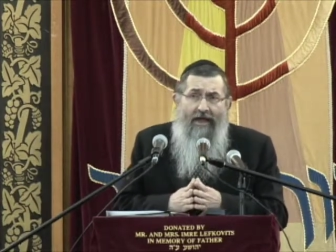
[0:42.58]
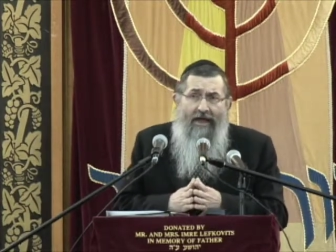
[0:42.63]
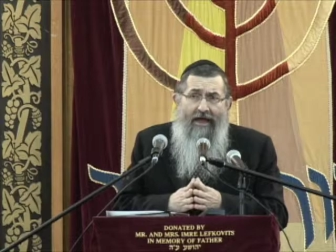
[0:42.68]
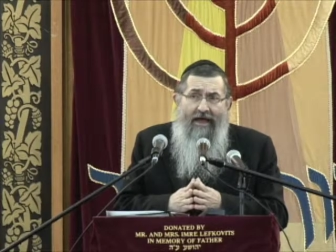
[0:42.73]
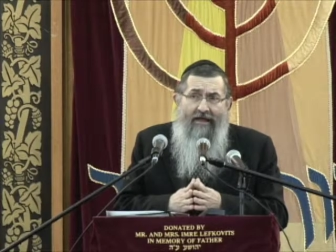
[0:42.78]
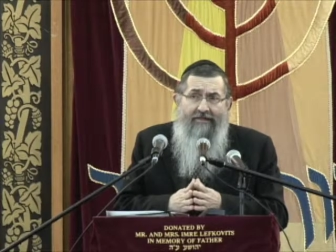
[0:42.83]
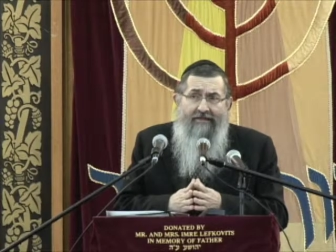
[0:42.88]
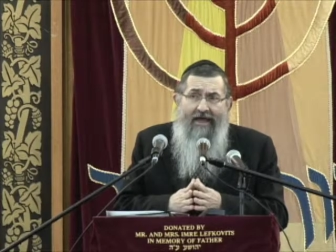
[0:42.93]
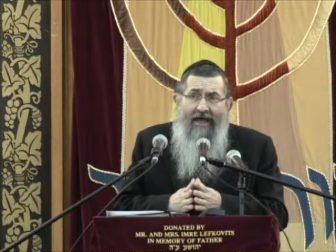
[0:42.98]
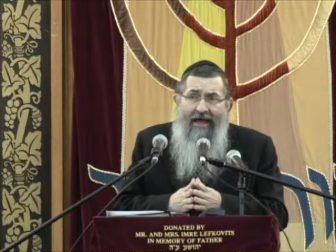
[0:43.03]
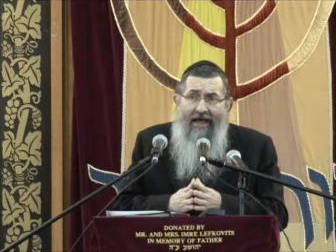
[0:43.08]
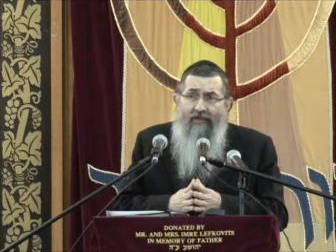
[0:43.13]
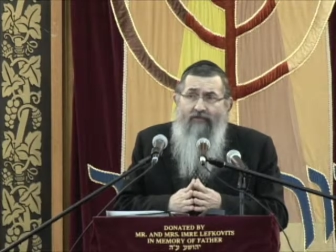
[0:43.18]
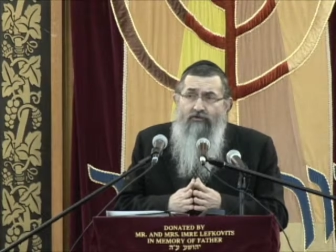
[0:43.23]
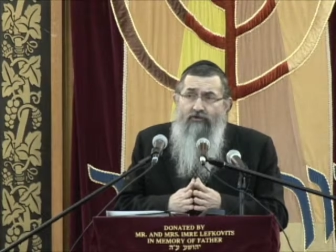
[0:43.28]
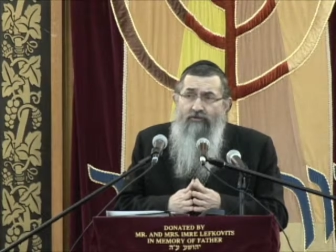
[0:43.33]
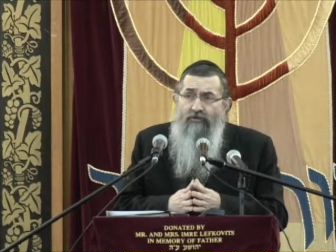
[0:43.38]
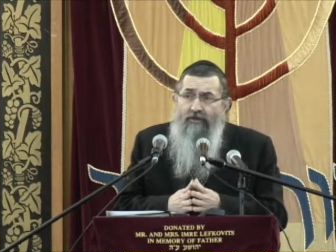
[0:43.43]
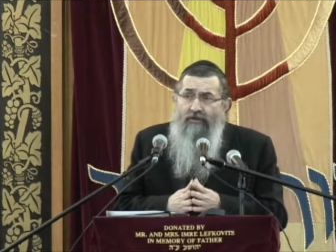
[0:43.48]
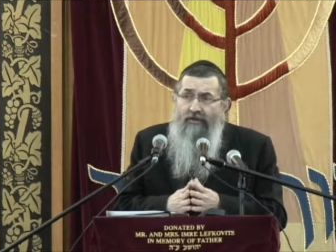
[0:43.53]
And
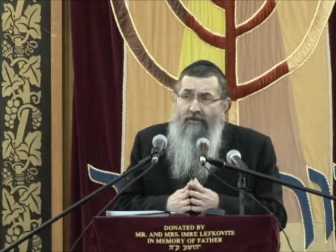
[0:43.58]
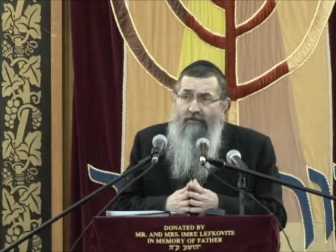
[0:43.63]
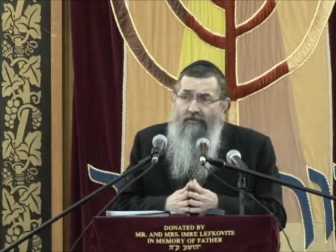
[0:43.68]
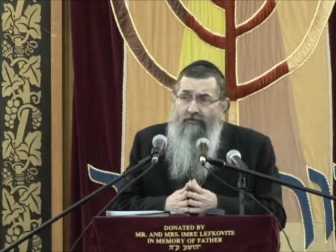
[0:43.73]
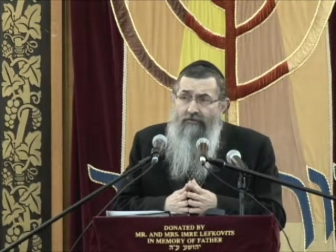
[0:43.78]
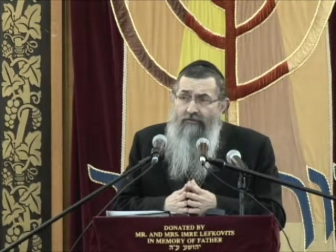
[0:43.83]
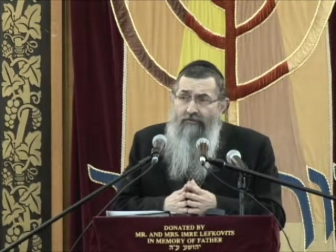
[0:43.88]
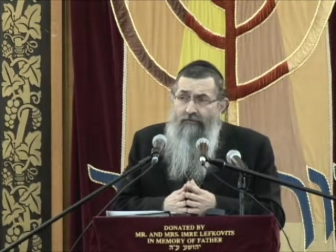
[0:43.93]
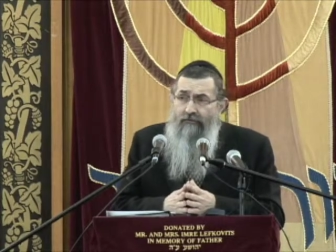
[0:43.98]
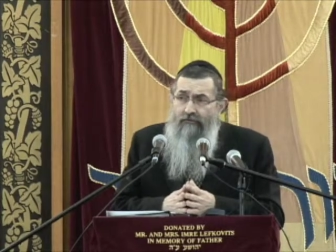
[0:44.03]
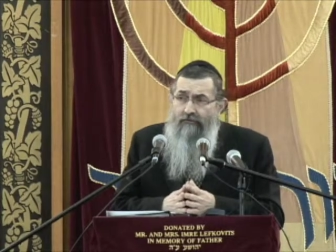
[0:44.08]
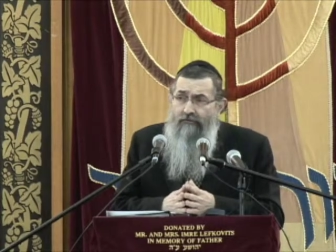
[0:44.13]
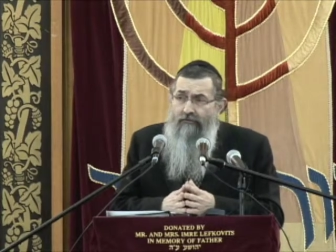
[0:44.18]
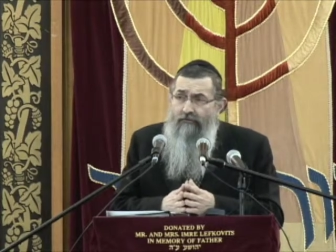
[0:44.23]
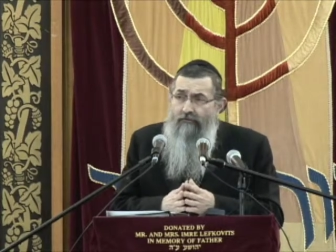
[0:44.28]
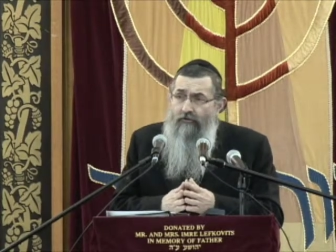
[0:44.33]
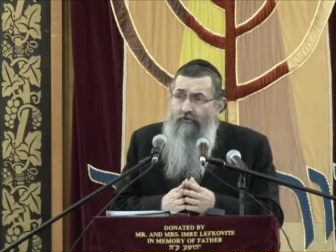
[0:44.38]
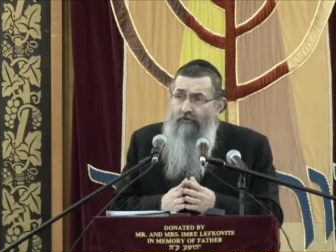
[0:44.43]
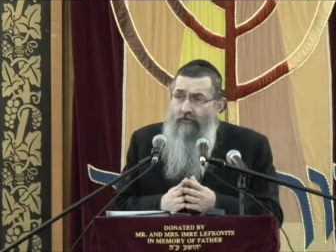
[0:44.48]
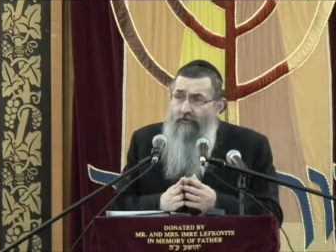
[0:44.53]
actually,
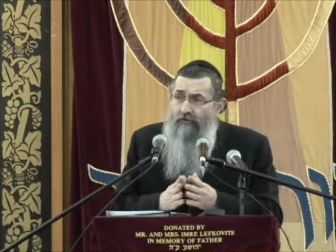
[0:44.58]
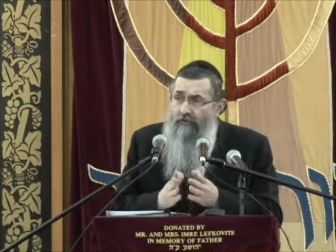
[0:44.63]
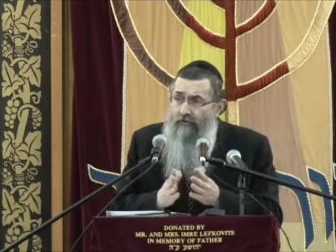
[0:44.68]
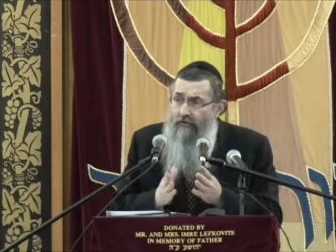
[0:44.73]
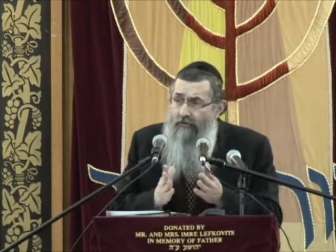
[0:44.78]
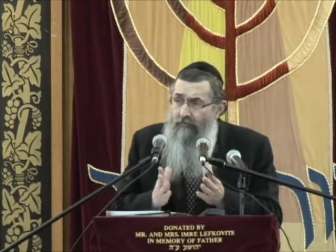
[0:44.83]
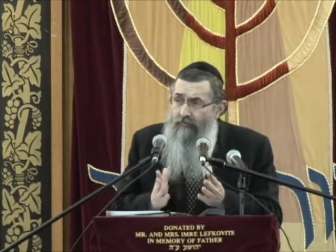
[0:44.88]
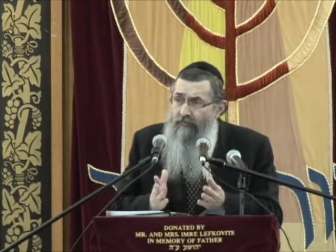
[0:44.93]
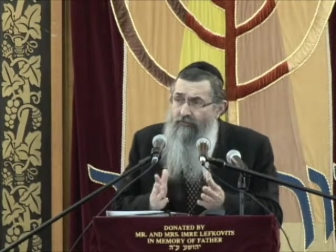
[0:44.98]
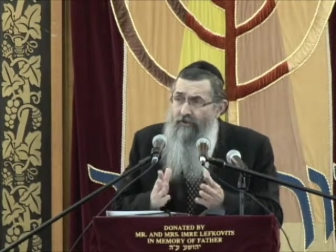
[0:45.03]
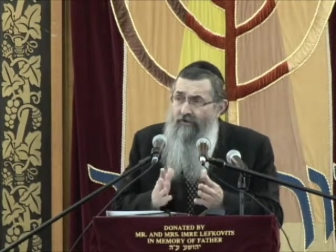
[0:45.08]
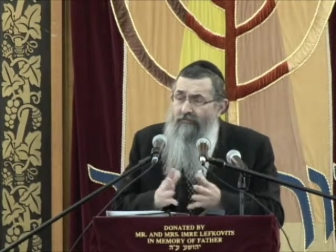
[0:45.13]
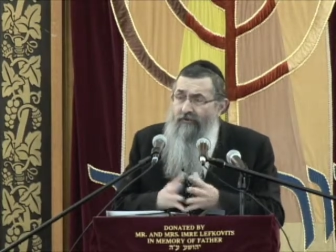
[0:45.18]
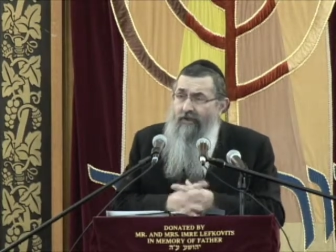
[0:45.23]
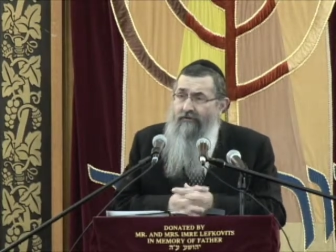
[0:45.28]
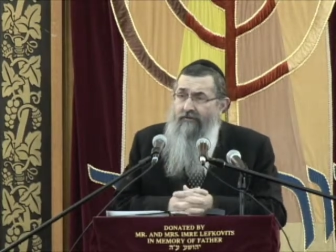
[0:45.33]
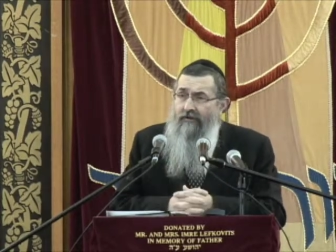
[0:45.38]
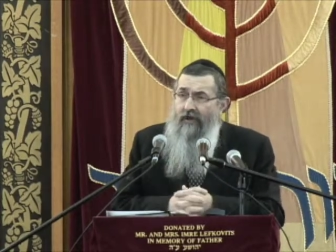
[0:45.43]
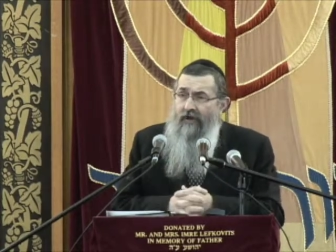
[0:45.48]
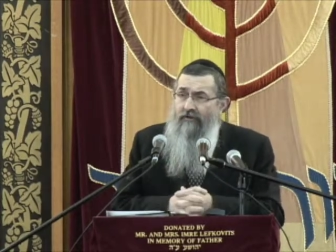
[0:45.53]
this
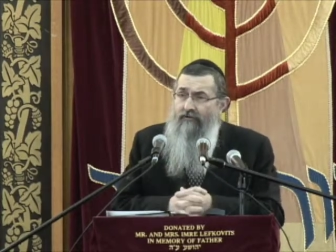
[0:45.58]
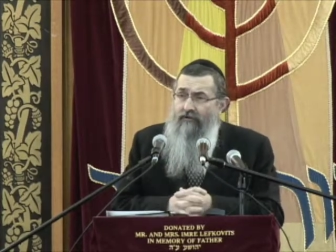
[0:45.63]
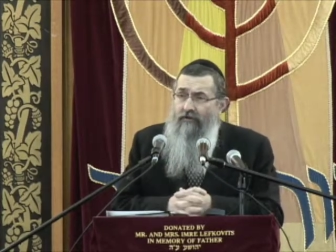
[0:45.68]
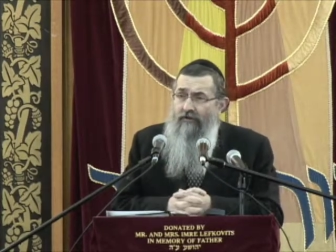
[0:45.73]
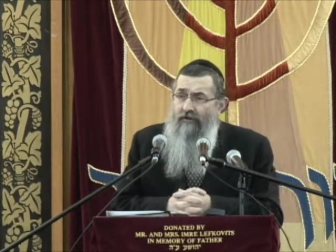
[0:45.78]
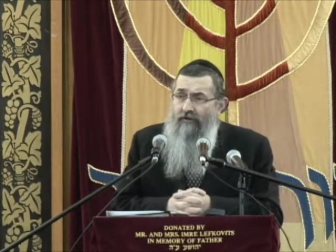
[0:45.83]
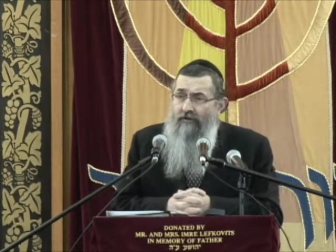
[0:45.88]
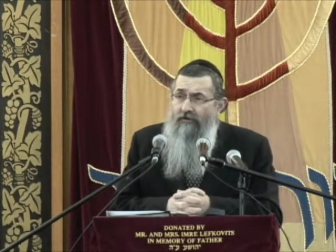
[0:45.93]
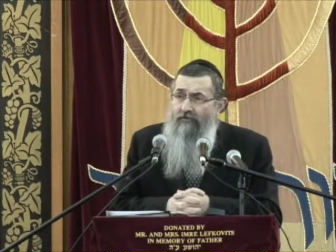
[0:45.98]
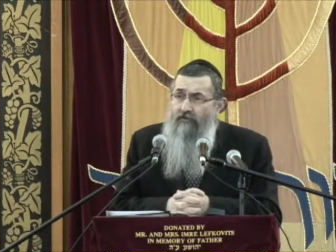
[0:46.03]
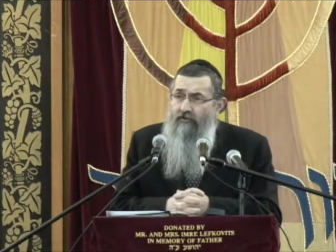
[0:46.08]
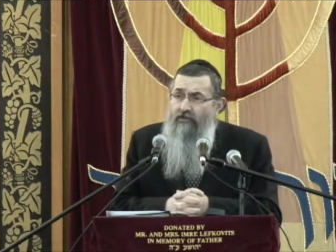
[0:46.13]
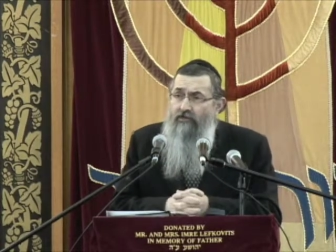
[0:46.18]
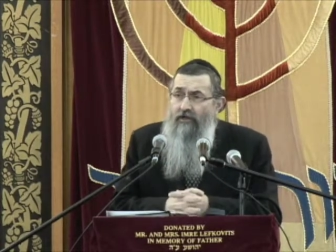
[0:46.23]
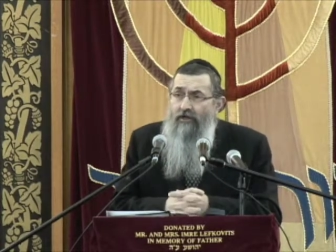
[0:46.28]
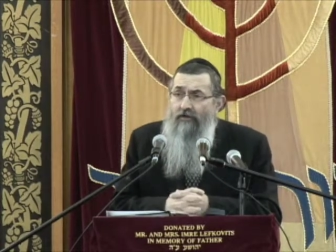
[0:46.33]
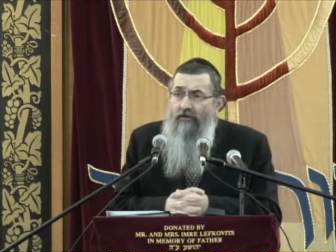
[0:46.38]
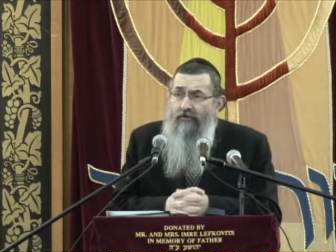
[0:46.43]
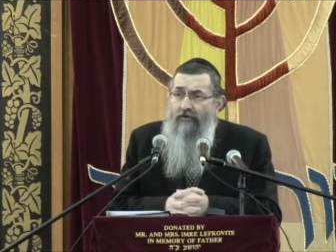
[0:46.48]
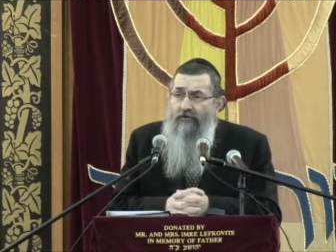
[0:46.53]
presentation, this
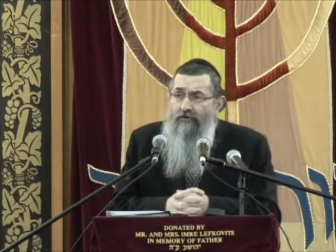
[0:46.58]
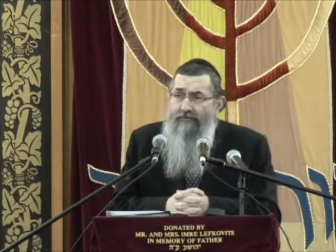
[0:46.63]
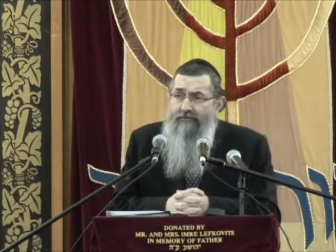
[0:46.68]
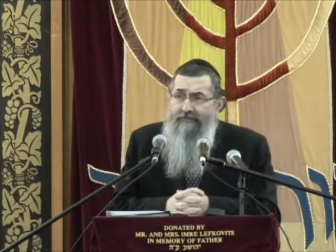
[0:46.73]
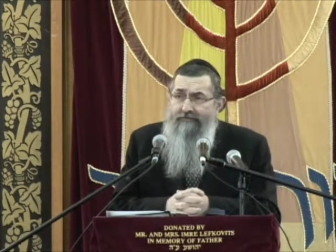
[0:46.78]
shir,